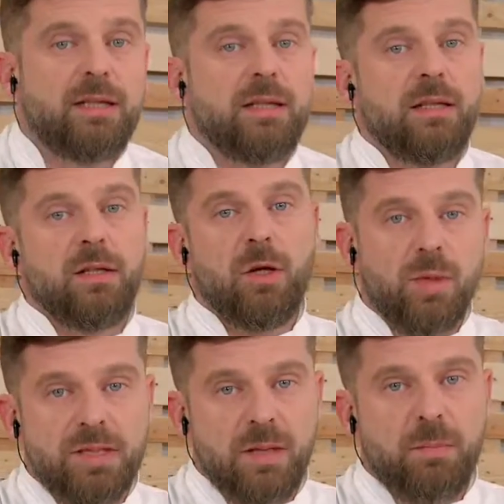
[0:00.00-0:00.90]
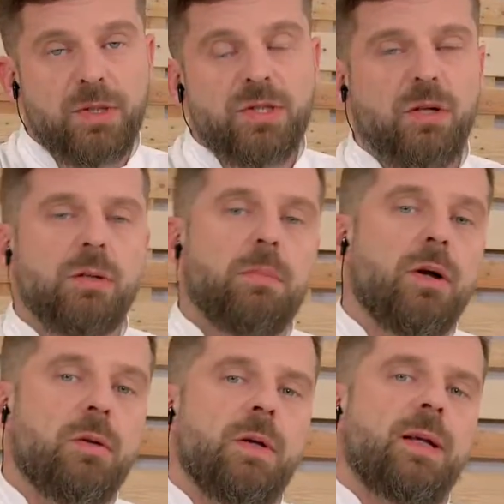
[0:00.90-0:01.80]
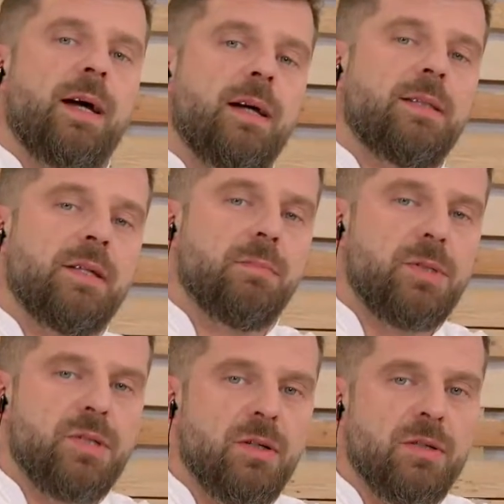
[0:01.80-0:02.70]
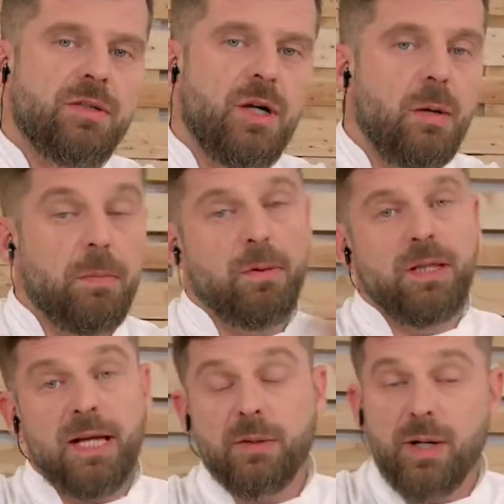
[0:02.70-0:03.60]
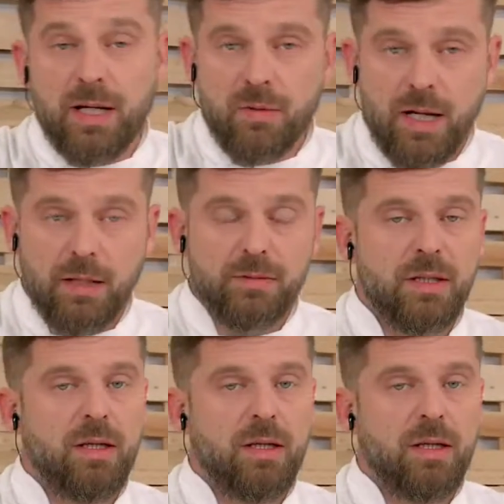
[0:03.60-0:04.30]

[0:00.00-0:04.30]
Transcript: the lower temperature on the bottom and higher temperature on the top, or the other way around.